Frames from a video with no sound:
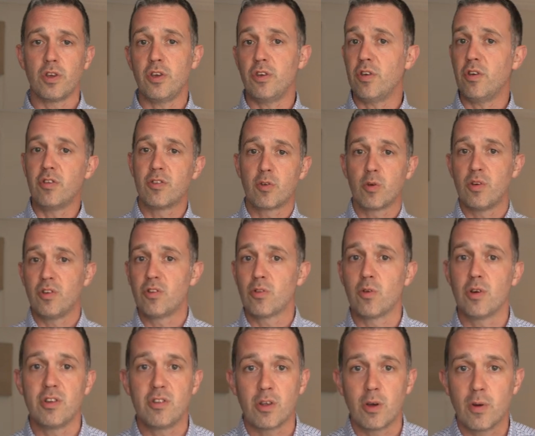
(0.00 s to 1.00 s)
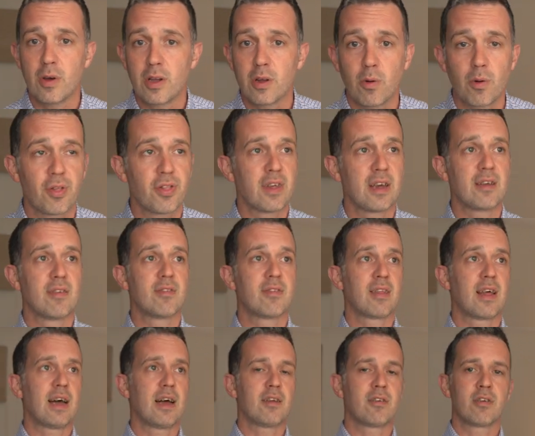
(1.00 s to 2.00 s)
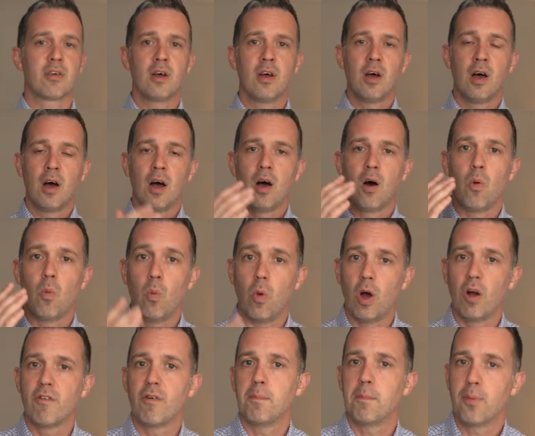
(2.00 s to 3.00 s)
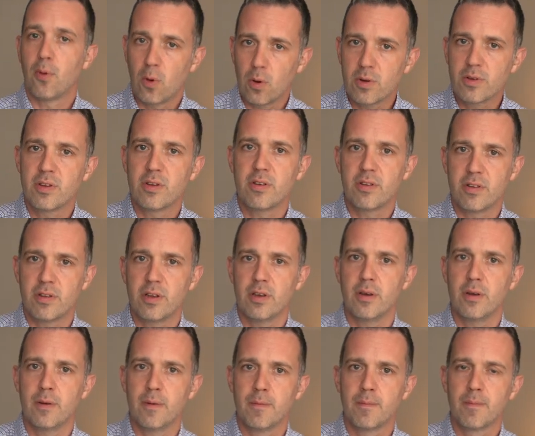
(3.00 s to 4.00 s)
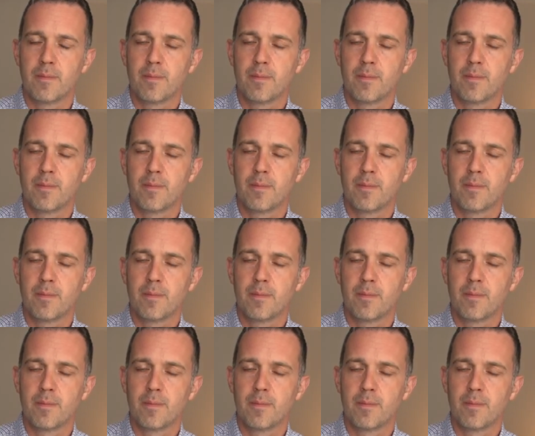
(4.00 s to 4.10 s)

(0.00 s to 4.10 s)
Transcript: you used to enjoy doing or things that were important to you.